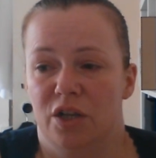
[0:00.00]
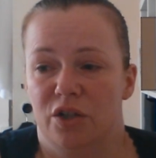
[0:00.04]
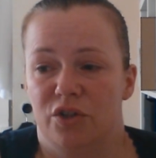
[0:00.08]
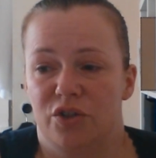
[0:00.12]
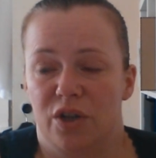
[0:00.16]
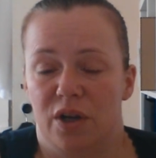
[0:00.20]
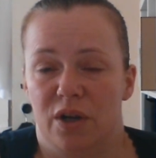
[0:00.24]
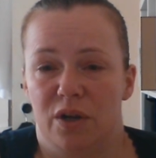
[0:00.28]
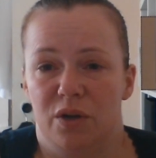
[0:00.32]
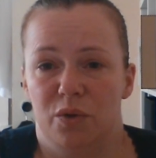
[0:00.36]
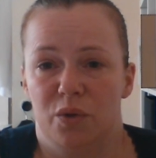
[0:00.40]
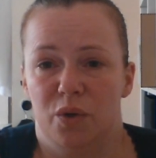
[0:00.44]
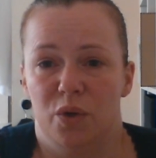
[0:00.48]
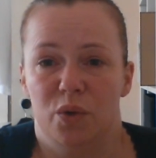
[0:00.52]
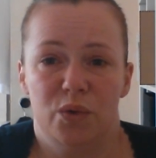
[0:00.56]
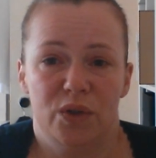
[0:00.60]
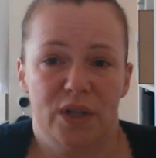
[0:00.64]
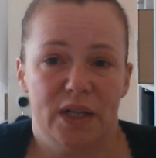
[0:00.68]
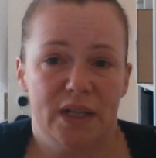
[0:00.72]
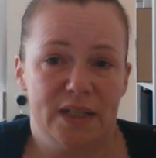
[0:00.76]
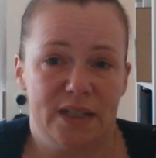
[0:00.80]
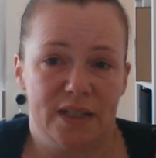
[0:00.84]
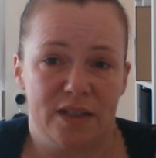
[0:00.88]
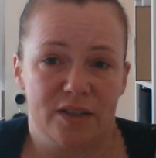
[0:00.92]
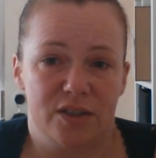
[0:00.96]
So all
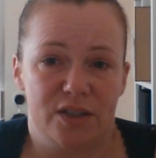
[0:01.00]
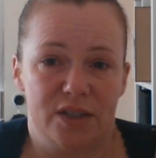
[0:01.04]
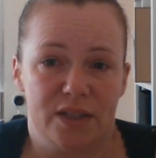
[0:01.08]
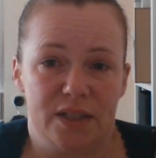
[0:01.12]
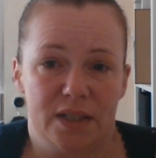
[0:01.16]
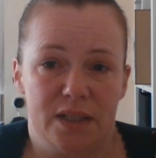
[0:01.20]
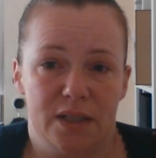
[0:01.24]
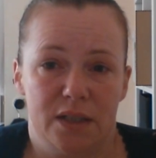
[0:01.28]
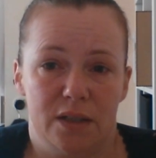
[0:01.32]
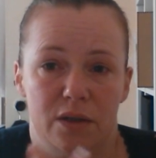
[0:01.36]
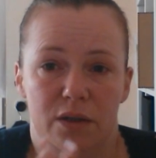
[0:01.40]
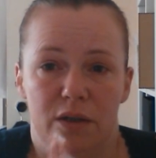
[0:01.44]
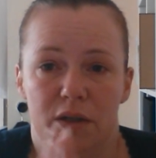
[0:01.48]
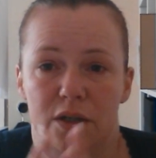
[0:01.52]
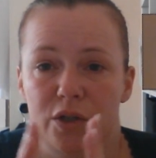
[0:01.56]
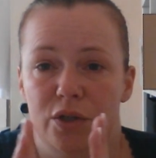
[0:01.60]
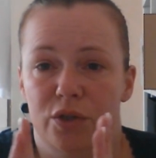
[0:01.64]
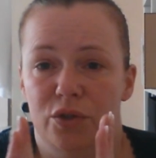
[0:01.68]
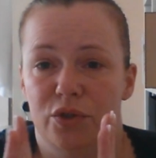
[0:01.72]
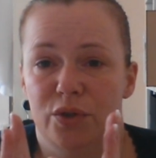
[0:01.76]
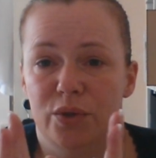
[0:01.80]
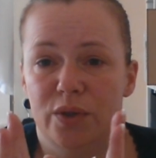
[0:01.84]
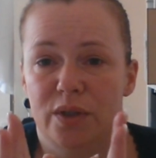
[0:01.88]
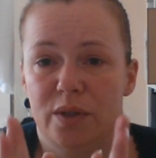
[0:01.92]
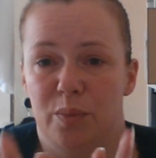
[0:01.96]
day yesterday I
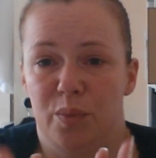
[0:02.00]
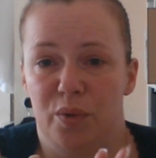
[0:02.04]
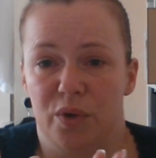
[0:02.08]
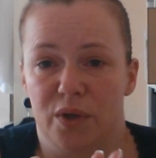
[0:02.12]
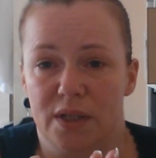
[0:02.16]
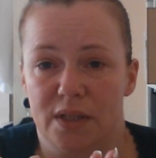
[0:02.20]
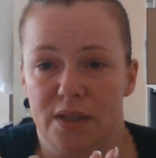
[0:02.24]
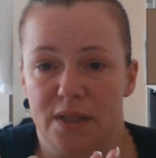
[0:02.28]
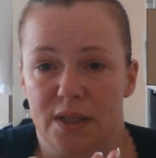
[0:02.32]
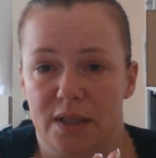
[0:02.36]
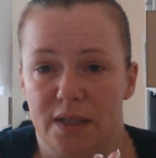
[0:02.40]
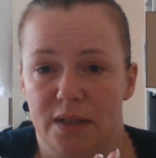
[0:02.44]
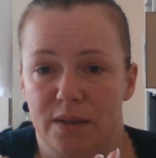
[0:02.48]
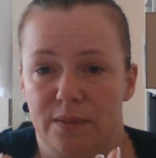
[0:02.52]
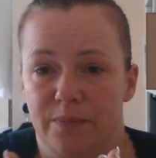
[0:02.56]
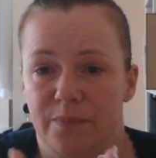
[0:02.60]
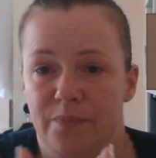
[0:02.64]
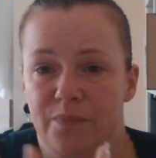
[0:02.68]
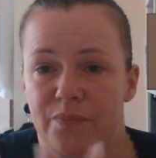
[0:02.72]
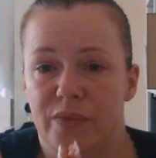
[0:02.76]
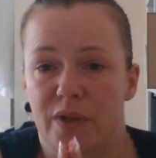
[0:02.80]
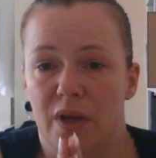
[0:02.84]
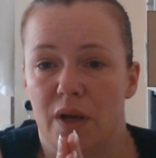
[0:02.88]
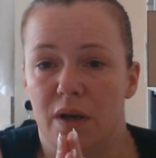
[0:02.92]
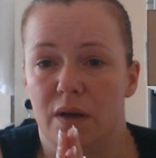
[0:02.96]
couldn't do any printing,
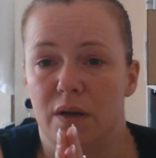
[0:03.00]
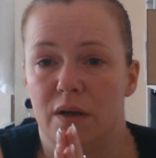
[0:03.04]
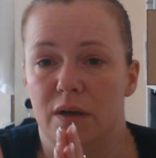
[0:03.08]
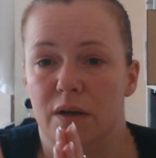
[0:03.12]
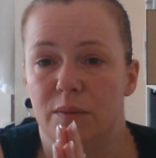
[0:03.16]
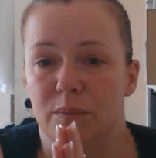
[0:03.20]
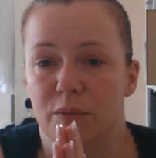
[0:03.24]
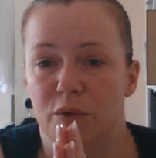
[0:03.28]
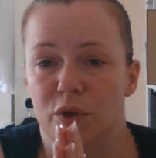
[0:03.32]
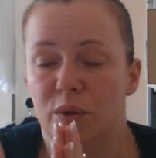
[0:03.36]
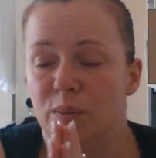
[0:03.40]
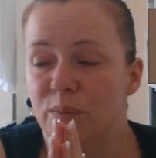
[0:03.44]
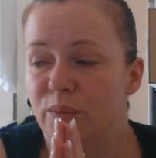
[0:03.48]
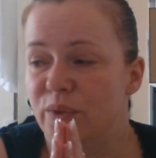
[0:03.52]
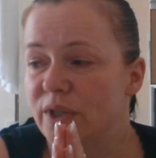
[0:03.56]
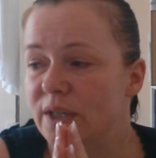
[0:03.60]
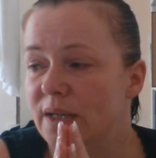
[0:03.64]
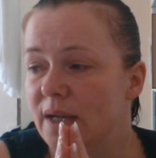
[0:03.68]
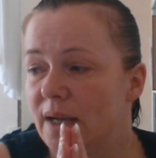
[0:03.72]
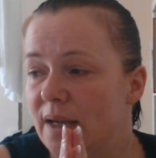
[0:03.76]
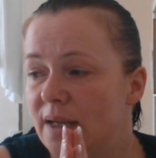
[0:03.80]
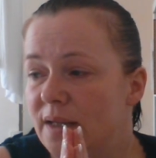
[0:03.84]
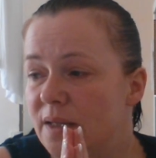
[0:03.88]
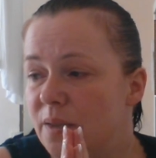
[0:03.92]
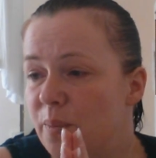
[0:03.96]
couldn't
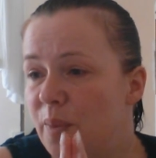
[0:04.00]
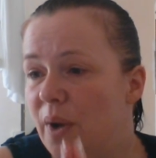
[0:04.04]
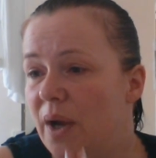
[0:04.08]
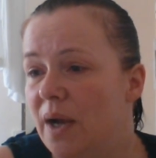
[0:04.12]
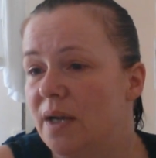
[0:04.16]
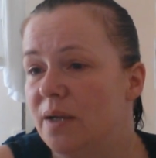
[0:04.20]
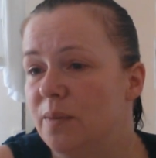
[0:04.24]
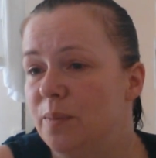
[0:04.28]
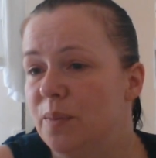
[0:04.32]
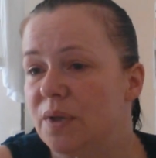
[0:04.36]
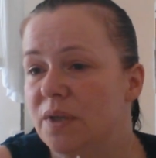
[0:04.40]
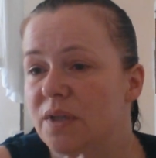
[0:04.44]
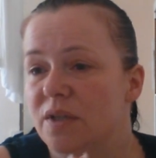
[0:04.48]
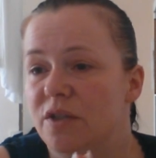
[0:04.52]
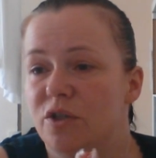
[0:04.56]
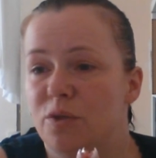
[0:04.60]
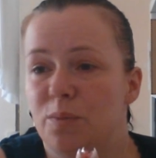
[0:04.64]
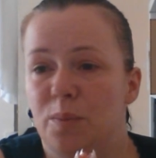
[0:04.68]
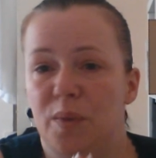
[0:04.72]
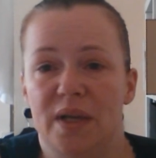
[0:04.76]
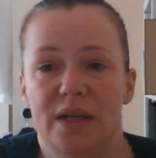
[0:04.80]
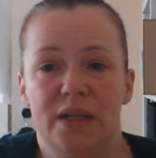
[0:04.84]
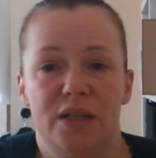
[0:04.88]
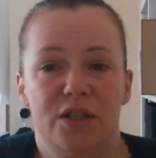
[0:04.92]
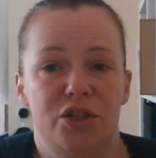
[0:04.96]
print out any papers,
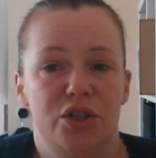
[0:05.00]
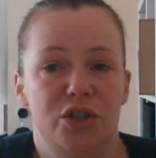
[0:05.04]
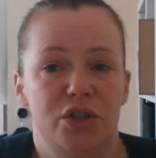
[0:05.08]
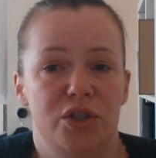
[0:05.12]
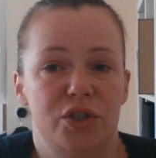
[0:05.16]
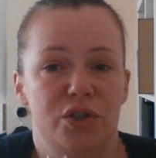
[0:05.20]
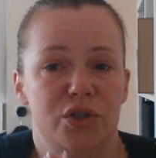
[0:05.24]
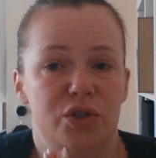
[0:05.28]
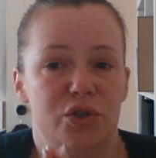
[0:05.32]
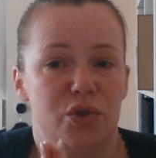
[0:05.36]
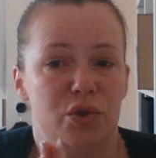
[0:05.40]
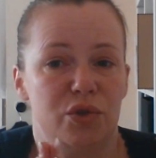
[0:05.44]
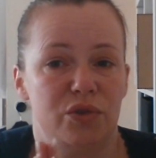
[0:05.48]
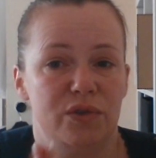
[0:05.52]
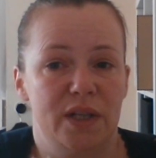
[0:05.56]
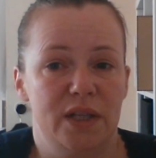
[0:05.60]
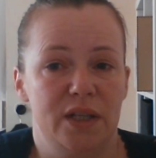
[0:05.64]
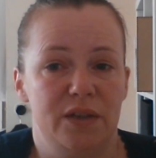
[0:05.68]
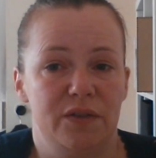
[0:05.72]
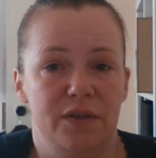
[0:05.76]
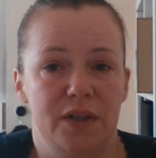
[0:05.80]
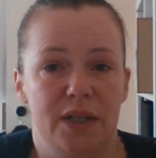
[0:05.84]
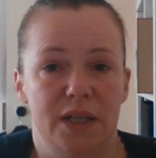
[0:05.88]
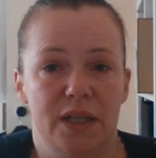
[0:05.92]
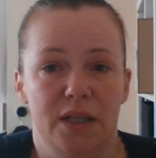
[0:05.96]
pictures or
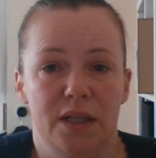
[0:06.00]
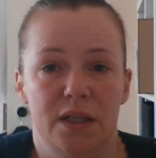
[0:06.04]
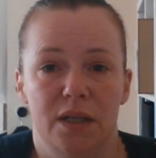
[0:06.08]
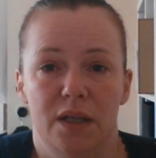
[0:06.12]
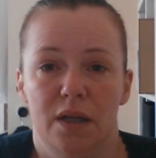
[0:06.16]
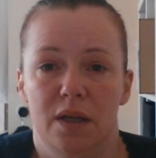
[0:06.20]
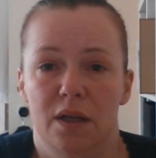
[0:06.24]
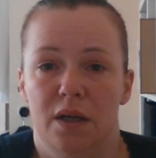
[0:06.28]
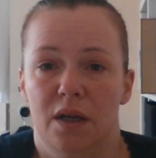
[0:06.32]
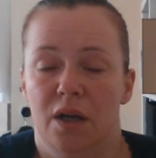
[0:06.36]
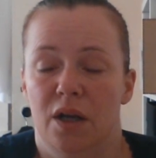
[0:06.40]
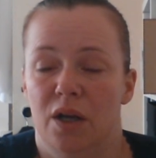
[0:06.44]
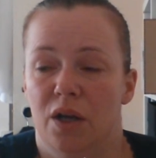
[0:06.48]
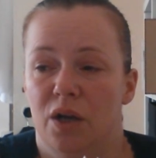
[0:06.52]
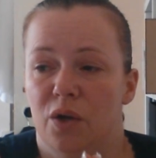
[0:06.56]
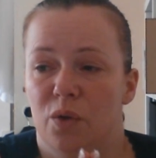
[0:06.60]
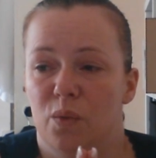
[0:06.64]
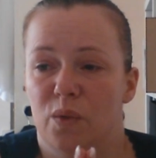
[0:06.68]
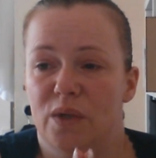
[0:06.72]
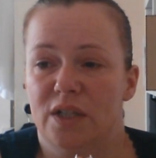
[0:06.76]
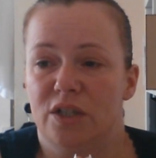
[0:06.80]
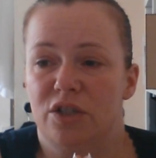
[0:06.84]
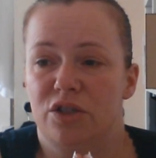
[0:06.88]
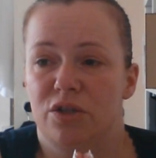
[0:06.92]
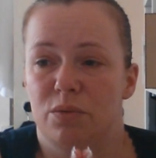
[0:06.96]
anything,
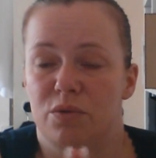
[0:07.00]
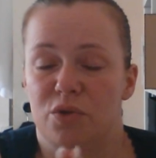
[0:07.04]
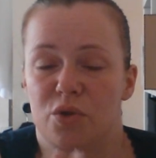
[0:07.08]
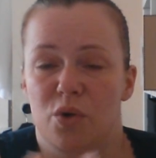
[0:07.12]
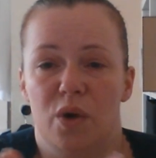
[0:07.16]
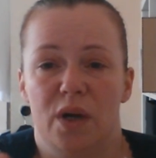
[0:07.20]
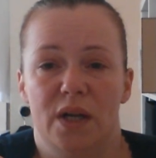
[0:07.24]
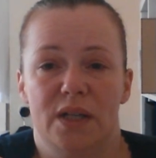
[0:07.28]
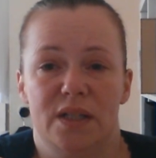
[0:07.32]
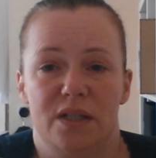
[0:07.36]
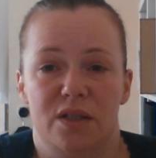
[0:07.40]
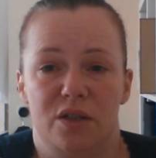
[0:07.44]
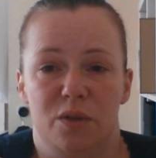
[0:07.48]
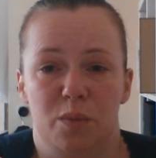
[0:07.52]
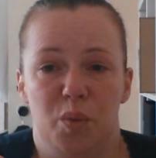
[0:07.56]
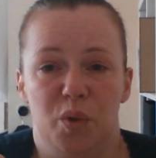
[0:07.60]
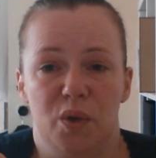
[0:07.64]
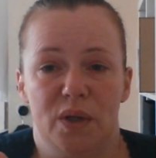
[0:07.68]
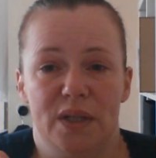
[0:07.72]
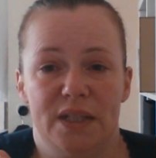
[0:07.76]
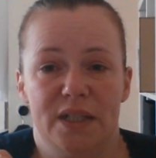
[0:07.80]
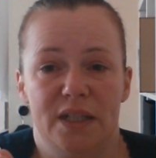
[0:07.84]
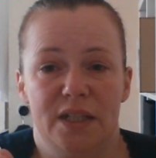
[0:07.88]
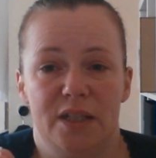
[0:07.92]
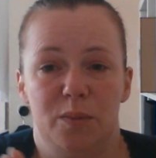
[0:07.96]
which I was quite
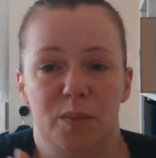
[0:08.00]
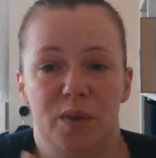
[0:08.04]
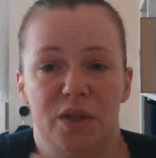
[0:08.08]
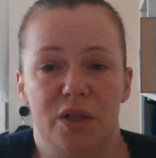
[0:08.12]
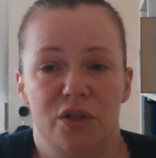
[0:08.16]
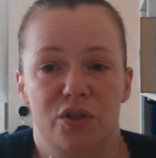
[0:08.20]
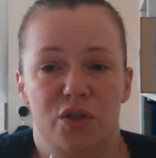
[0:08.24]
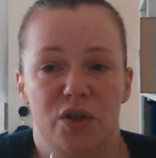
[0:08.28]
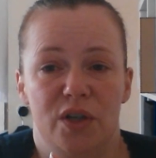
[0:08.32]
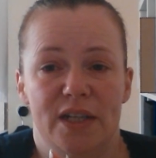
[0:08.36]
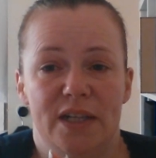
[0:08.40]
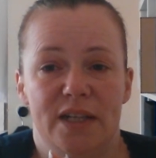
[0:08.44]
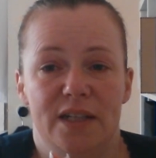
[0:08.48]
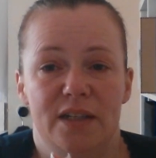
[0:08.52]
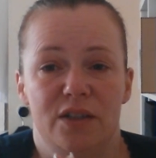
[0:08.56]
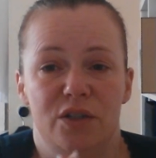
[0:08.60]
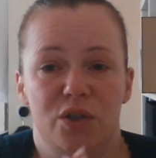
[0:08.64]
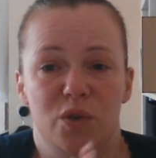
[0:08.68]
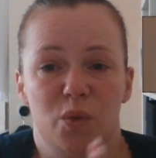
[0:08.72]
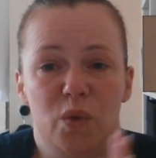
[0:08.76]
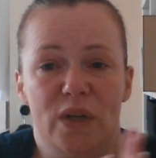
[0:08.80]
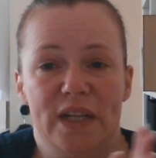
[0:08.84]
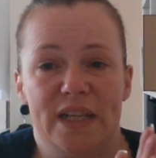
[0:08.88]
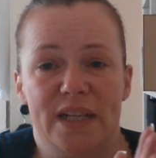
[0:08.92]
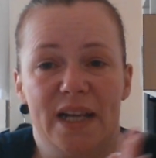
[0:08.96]
disappointed because I
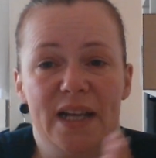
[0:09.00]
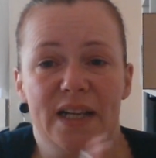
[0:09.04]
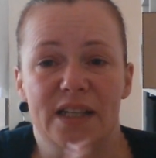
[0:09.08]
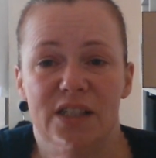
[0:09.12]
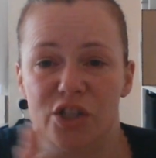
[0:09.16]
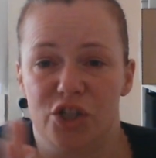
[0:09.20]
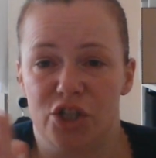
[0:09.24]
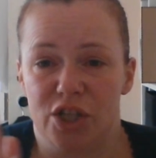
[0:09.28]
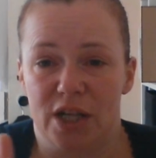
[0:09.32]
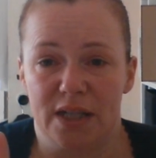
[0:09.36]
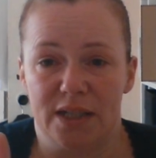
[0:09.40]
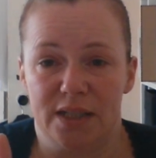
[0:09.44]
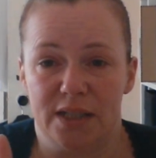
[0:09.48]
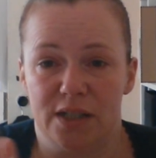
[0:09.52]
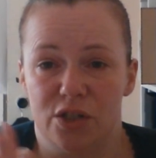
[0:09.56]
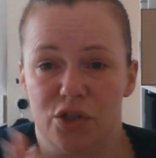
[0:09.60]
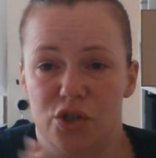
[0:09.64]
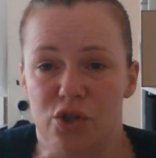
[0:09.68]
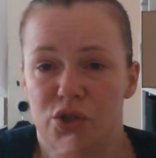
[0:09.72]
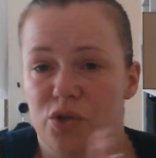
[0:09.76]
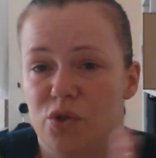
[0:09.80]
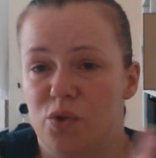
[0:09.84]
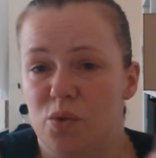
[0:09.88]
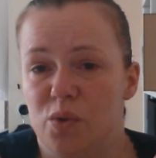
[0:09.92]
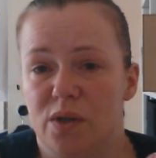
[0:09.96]
entered a weekend
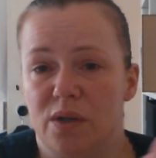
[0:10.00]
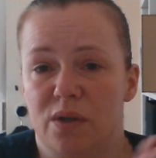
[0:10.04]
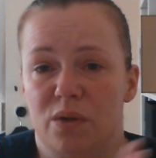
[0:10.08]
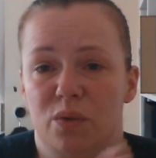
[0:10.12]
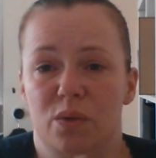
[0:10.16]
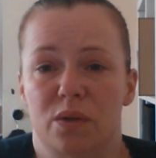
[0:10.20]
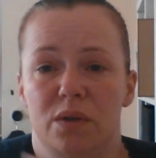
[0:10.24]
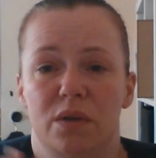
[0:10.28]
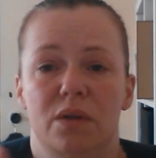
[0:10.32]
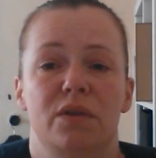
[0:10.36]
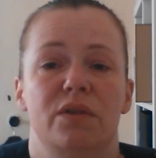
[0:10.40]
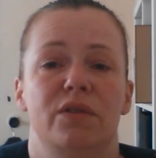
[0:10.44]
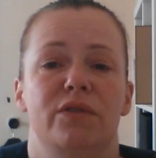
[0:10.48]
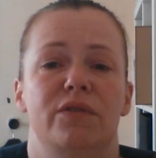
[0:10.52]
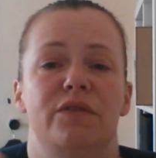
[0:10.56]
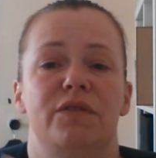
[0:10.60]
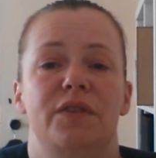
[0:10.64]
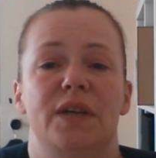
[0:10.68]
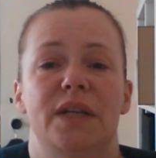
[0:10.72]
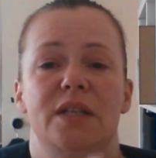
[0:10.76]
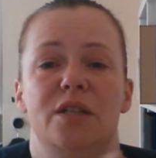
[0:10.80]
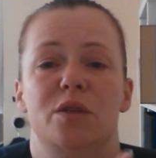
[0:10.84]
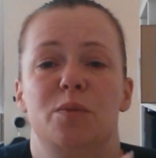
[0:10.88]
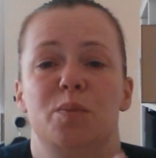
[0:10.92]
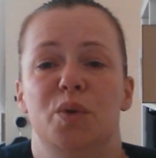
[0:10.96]
challenge as well on
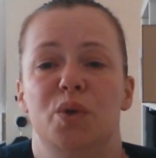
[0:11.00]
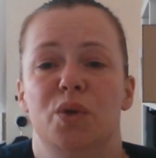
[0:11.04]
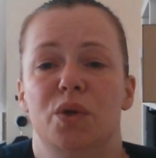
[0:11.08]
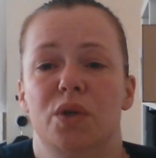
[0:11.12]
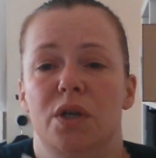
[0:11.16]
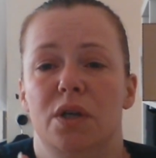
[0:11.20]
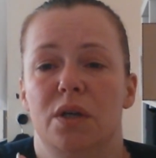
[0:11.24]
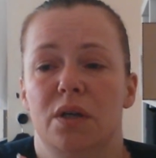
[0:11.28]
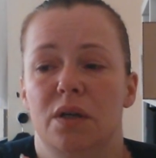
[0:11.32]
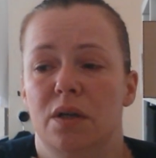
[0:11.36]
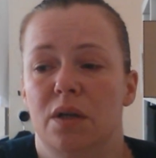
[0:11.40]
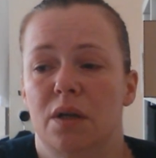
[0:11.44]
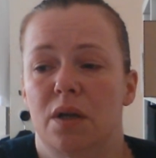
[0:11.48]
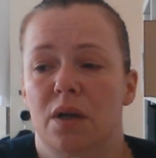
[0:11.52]
Facebook